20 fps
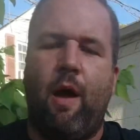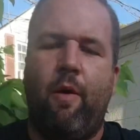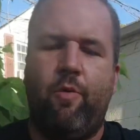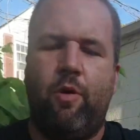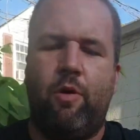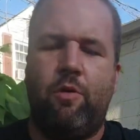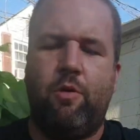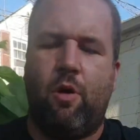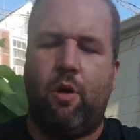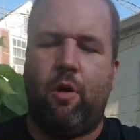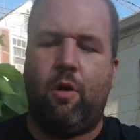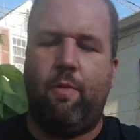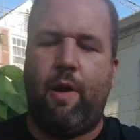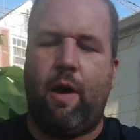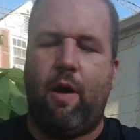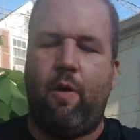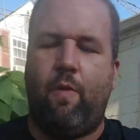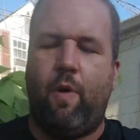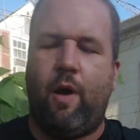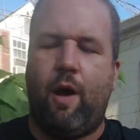want to talk
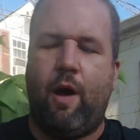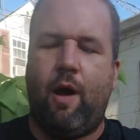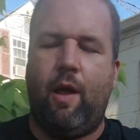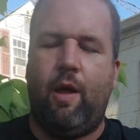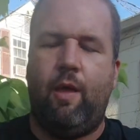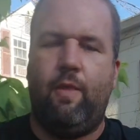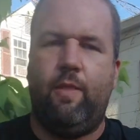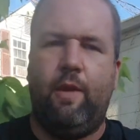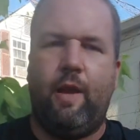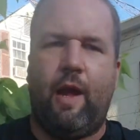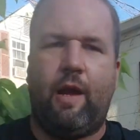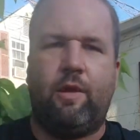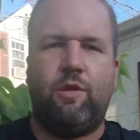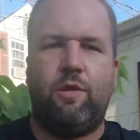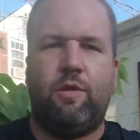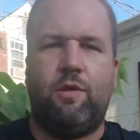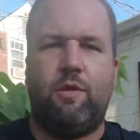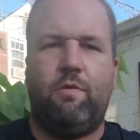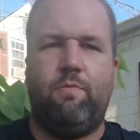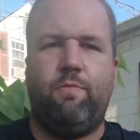about why the
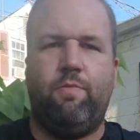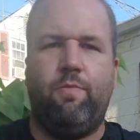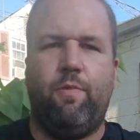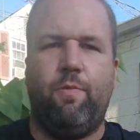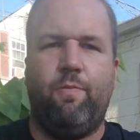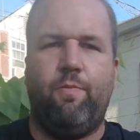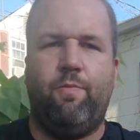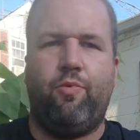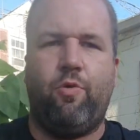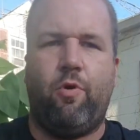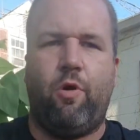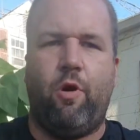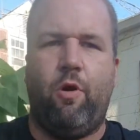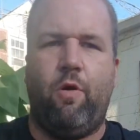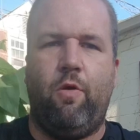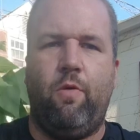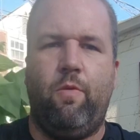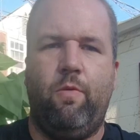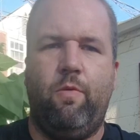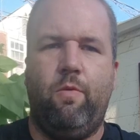Nexus
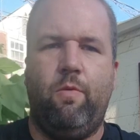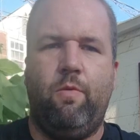Pro